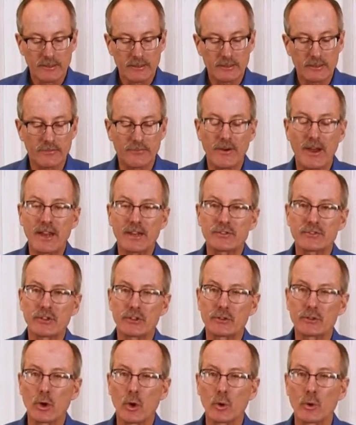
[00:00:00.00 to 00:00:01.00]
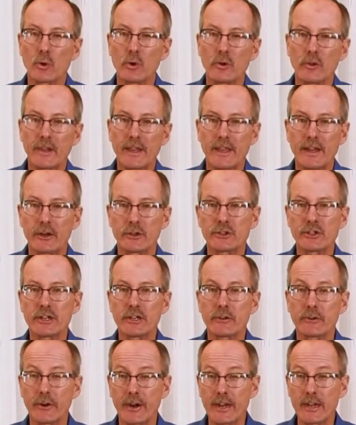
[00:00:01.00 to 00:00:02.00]
defines the total energy
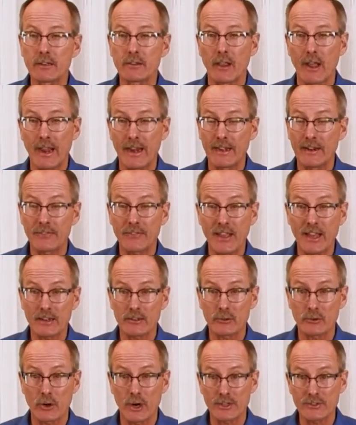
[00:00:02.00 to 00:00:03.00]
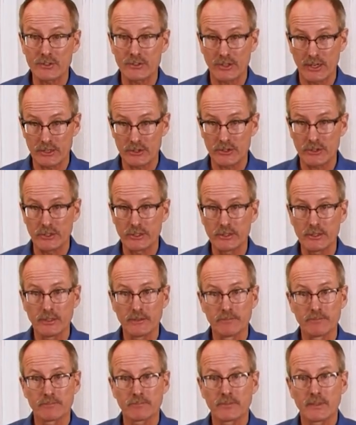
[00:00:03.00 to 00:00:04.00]
grade line at that cross section.
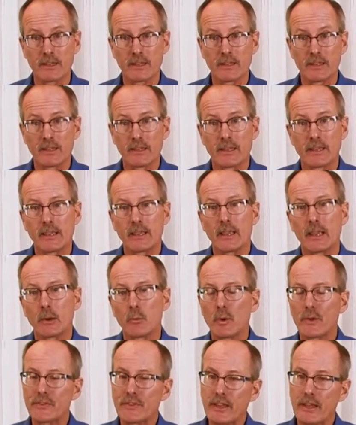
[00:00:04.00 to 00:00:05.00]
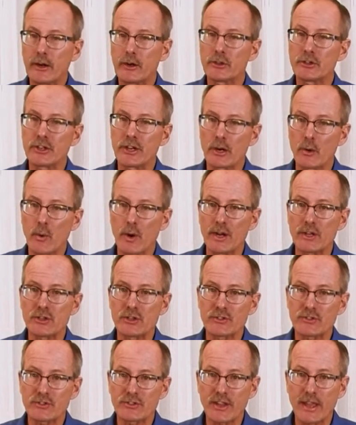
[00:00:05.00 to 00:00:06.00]
And what the energy
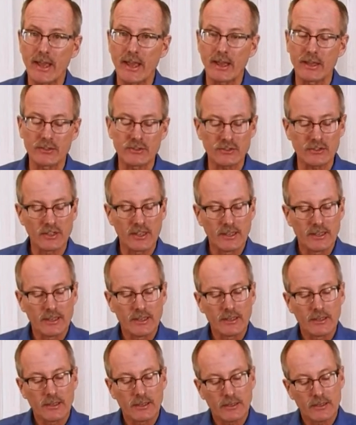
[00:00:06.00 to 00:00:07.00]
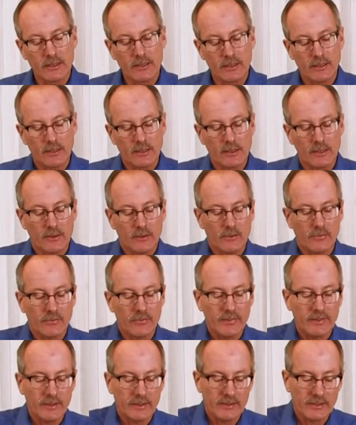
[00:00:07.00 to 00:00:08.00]
equation says,
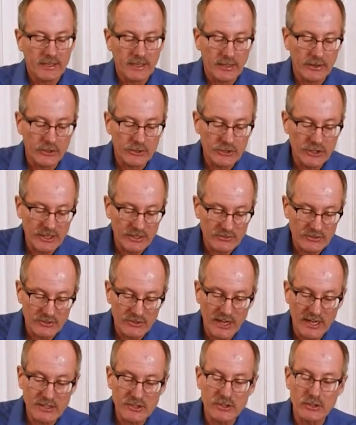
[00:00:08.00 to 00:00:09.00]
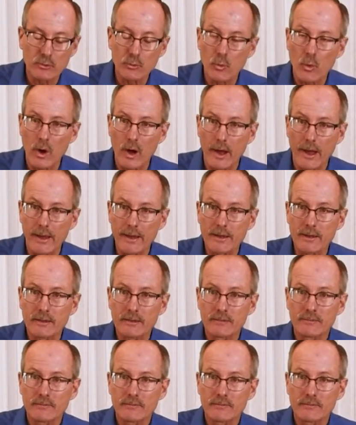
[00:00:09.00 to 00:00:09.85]
the energy at section 1